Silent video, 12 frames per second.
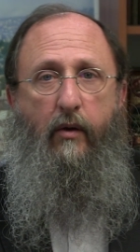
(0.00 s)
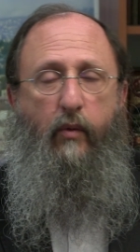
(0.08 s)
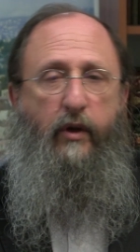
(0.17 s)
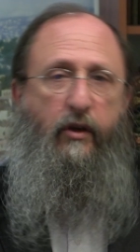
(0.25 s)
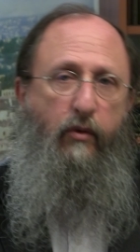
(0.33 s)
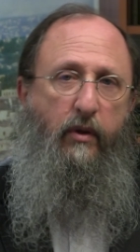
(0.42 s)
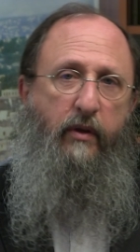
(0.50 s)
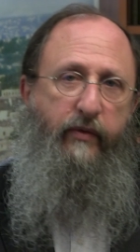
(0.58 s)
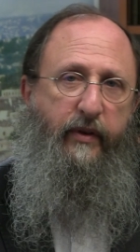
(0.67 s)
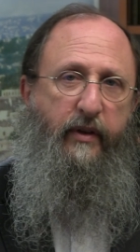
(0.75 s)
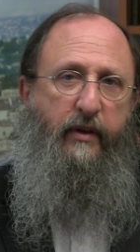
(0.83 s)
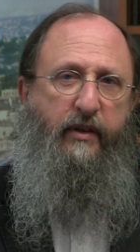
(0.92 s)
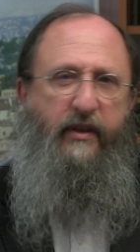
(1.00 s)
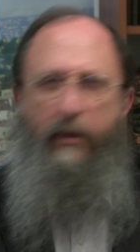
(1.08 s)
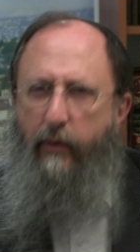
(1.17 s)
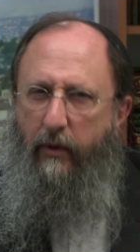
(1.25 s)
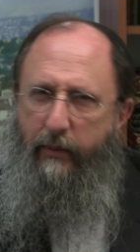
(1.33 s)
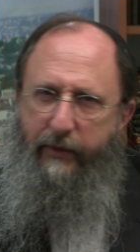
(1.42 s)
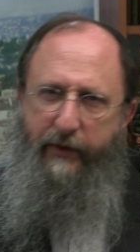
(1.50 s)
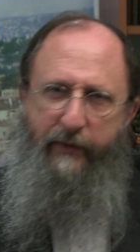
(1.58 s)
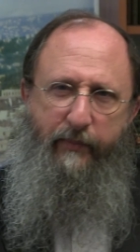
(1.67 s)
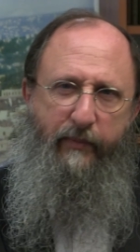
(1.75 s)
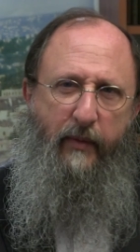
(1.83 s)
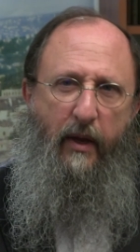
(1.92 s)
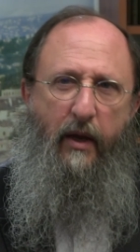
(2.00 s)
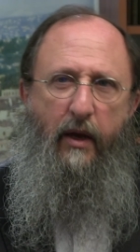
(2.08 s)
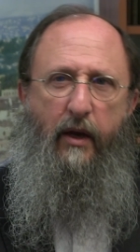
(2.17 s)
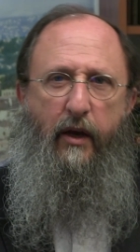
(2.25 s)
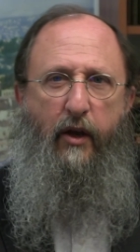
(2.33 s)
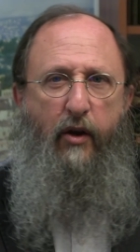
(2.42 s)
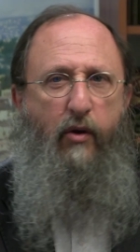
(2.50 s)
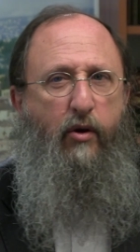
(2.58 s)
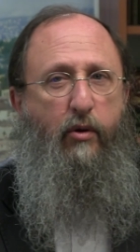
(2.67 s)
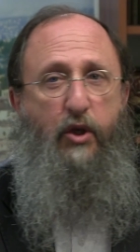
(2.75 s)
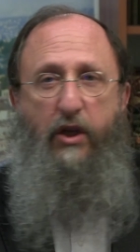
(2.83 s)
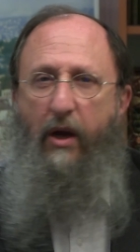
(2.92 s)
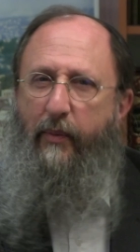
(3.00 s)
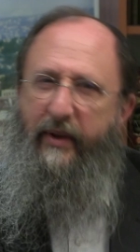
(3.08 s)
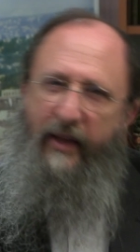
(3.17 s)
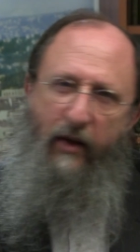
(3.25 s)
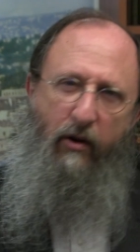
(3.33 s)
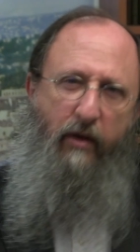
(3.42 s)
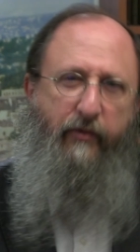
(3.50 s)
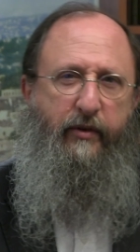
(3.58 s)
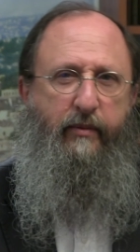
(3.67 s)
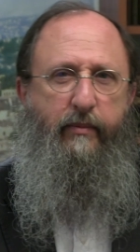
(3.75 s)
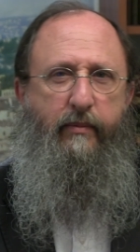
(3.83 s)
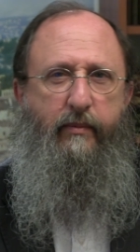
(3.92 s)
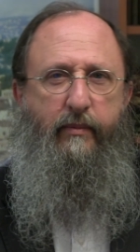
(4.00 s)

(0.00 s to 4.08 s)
When you live in the suburbs, you don't go shopping that often.